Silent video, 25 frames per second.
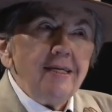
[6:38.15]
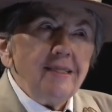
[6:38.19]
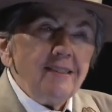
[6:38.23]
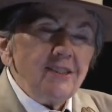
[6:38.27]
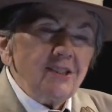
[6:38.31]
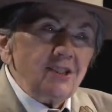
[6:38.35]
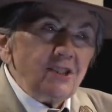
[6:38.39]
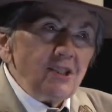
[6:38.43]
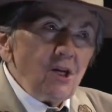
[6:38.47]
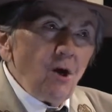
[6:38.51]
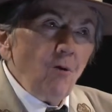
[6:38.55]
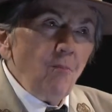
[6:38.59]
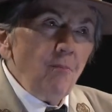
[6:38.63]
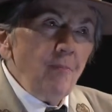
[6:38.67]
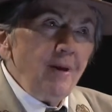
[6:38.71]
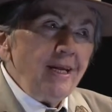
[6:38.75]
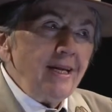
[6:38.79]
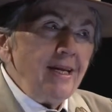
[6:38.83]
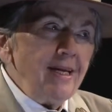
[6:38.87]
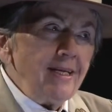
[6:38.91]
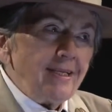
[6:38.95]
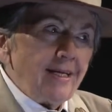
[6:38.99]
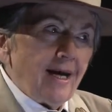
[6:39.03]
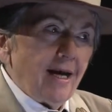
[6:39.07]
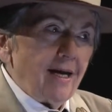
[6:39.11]
so
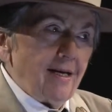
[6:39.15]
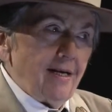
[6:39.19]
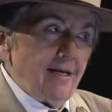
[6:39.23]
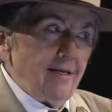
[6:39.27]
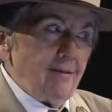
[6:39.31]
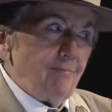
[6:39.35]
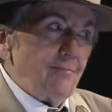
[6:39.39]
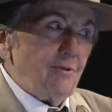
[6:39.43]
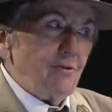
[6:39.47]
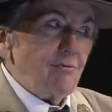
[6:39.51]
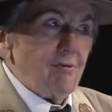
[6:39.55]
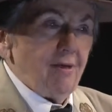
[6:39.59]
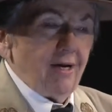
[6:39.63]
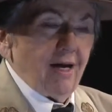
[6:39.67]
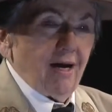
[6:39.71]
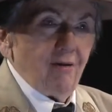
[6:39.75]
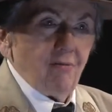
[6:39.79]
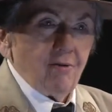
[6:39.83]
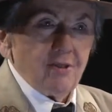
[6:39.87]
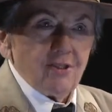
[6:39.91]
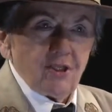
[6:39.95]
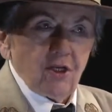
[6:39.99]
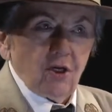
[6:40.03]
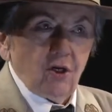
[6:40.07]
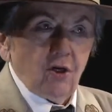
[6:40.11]
many times when I
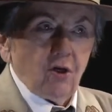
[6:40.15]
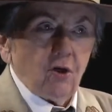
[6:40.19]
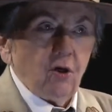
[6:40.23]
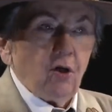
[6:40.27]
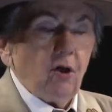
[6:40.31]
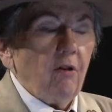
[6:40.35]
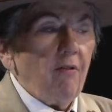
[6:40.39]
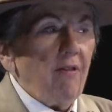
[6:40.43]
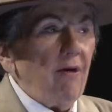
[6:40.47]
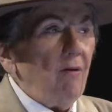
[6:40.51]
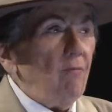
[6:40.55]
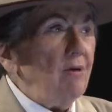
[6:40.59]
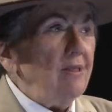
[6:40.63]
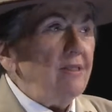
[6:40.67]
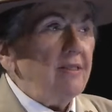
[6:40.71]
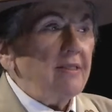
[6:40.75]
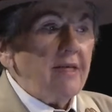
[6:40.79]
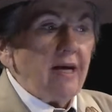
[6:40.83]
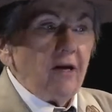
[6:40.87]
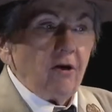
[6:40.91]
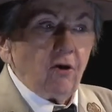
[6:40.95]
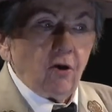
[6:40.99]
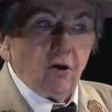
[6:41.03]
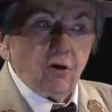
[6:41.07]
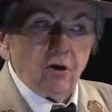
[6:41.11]
was a girl, they would
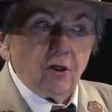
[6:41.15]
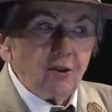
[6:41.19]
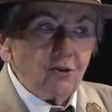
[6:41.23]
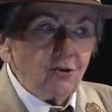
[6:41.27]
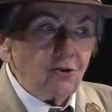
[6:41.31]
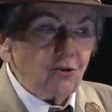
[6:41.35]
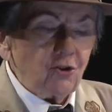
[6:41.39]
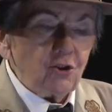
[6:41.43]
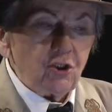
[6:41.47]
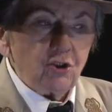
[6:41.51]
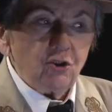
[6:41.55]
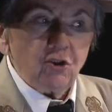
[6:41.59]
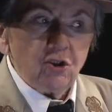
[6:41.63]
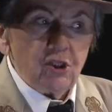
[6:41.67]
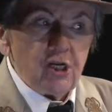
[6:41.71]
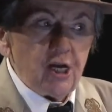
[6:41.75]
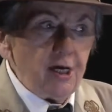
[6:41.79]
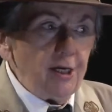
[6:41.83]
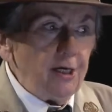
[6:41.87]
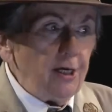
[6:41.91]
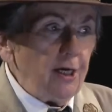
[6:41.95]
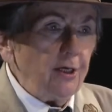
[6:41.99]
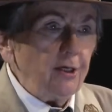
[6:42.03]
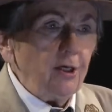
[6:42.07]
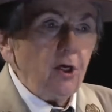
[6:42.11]
say girls just
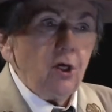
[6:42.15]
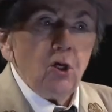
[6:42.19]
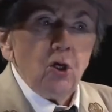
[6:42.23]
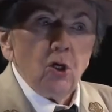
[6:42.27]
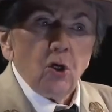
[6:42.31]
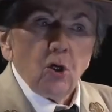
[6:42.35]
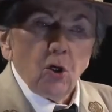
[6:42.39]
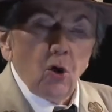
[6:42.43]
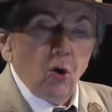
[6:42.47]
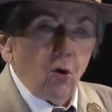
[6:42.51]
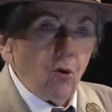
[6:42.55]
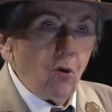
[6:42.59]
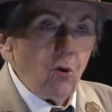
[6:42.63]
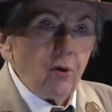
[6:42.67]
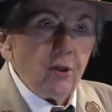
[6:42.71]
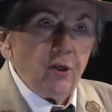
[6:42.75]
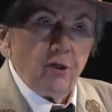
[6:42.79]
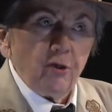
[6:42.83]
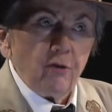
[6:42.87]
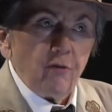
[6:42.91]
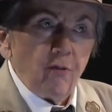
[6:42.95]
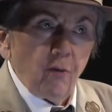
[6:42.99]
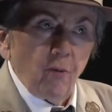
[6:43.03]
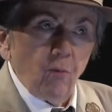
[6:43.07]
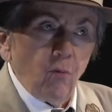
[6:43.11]
cannot go
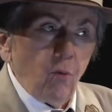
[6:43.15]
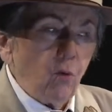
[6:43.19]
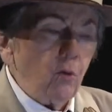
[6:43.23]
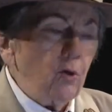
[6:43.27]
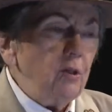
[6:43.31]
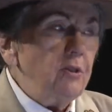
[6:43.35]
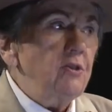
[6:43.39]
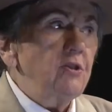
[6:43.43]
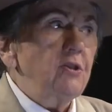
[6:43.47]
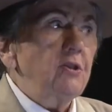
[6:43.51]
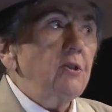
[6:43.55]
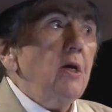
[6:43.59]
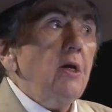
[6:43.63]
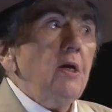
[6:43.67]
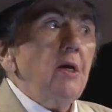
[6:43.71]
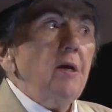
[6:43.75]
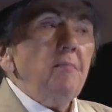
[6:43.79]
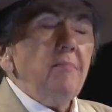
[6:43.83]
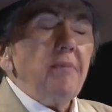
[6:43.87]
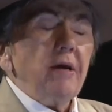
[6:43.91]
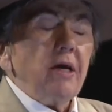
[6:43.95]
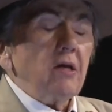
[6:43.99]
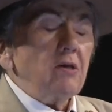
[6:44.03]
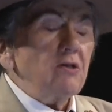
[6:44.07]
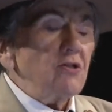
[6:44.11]
into the woods
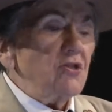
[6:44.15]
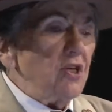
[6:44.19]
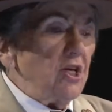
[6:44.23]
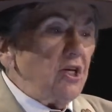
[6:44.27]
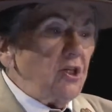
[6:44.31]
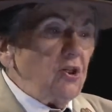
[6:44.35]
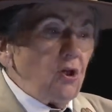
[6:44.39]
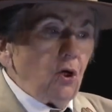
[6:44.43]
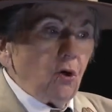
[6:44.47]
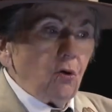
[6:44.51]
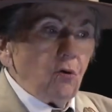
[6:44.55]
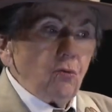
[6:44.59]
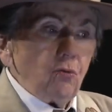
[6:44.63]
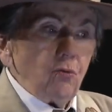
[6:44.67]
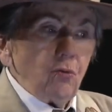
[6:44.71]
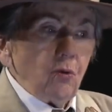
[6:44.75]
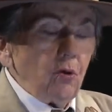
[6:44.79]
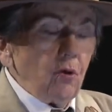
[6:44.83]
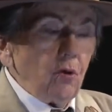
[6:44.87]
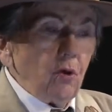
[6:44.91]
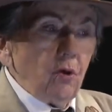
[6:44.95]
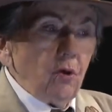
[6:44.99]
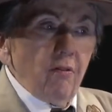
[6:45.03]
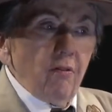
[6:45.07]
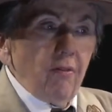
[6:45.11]
because they don't,
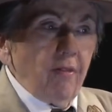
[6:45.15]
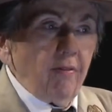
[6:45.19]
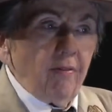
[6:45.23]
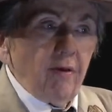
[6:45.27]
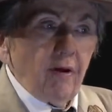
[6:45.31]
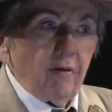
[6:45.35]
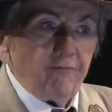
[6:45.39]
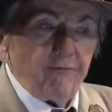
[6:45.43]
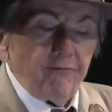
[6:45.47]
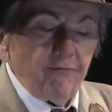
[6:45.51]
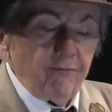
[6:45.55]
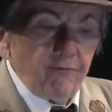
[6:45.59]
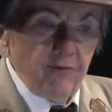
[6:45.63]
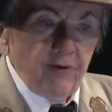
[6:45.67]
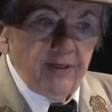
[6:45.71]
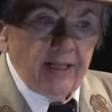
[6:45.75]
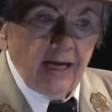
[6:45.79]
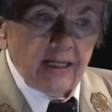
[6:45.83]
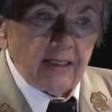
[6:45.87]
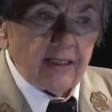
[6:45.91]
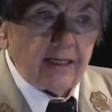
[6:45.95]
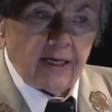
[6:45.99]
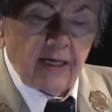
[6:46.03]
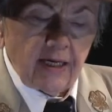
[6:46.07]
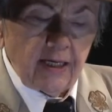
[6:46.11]
they're
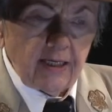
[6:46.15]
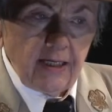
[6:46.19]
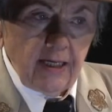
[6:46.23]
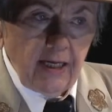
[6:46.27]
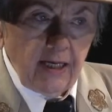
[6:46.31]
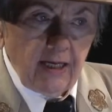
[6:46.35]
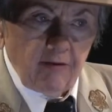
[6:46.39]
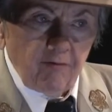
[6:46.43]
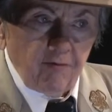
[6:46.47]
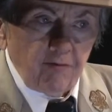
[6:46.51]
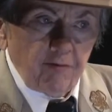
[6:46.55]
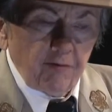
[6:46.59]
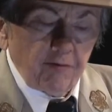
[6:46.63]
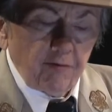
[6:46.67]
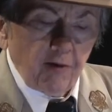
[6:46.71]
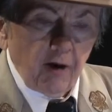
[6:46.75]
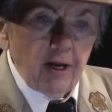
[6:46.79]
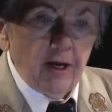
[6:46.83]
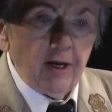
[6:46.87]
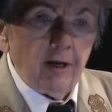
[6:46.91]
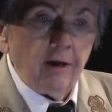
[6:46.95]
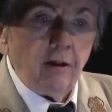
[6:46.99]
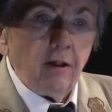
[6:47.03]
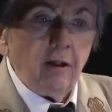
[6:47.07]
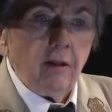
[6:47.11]
delicate and
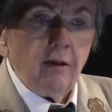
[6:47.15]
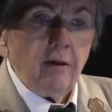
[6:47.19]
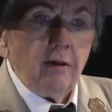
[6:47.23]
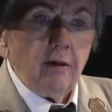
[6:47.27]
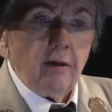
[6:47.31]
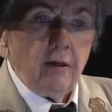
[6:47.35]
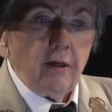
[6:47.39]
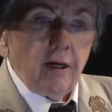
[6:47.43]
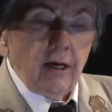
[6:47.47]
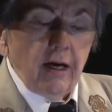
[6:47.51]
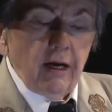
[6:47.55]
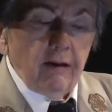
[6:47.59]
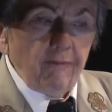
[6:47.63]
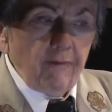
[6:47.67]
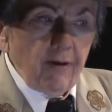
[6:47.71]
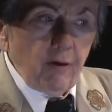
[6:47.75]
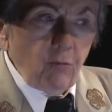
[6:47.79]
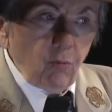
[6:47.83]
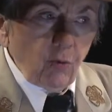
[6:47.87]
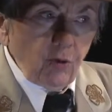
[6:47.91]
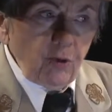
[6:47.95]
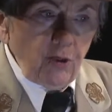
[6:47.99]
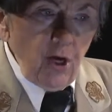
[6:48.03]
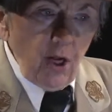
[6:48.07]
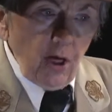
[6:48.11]
frail and they
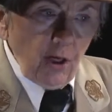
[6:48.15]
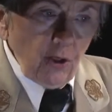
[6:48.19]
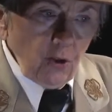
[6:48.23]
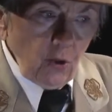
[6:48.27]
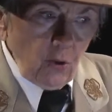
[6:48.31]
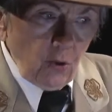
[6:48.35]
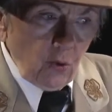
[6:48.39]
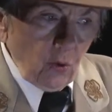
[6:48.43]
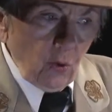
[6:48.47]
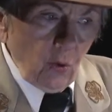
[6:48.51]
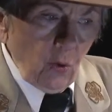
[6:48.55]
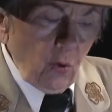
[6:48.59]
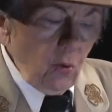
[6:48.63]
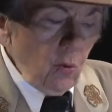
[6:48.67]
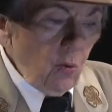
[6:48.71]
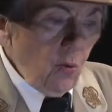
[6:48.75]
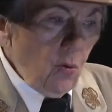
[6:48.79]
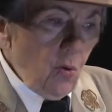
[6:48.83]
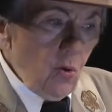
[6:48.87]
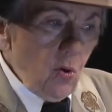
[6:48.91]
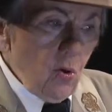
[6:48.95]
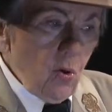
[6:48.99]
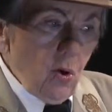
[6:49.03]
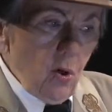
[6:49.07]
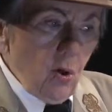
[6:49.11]
would not know,
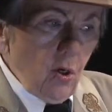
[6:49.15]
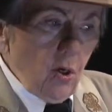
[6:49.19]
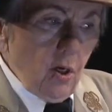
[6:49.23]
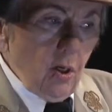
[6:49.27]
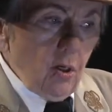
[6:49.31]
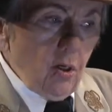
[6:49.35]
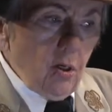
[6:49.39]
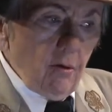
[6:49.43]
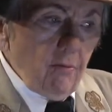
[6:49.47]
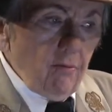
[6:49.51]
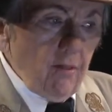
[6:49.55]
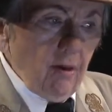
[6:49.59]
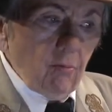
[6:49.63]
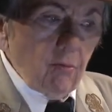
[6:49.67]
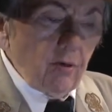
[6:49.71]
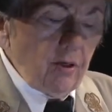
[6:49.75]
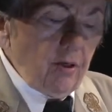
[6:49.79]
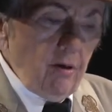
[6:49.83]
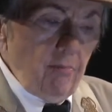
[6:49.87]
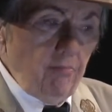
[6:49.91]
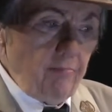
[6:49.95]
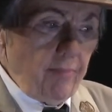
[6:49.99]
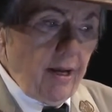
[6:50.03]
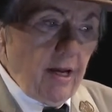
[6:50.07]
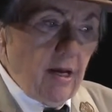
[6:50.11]
they
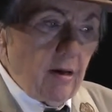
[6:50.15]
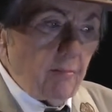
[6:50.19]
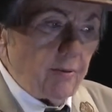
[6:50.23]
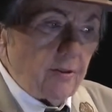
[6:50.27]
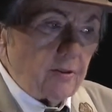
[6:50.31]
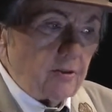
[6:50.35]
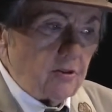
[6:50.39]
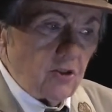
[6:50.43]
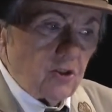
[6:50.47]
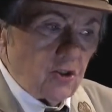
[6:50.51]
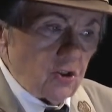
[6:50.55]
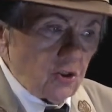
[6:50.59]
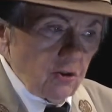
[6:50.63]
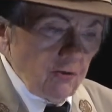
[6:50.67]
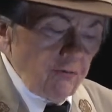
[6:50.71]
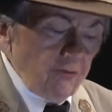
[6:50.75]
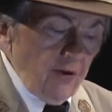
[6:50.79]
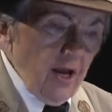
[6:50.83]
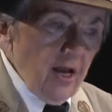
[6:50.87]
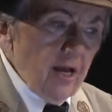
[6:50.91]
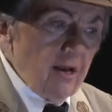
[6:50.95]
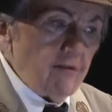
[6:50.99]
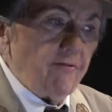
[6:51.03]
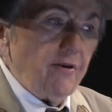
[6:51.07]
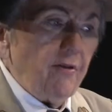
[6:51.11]
wouldn't be able to
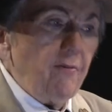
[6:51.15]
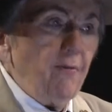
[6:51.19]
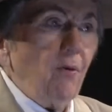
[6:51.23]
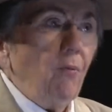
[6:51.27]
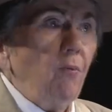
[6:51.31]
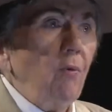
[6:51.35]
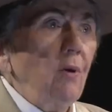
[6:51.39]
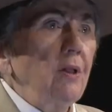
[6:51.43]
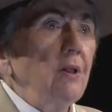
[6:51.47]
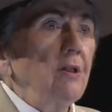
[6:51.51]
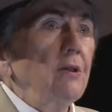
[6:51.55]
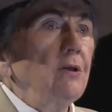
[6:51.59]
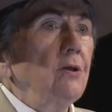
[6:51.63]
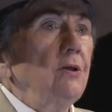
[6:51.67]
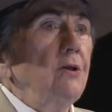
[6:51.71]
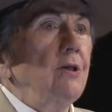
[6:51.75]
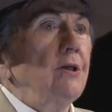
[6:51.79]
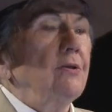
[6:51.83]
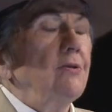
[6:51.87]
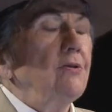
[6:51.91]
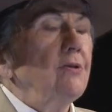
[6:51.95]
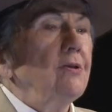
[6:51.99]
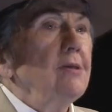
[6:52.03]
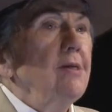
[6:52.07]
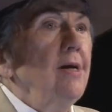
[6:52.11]
survive in the
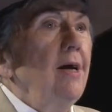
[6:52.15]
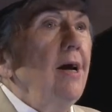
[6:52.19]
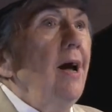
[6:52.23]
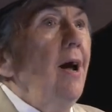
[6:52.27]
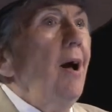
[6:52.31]
wilderness.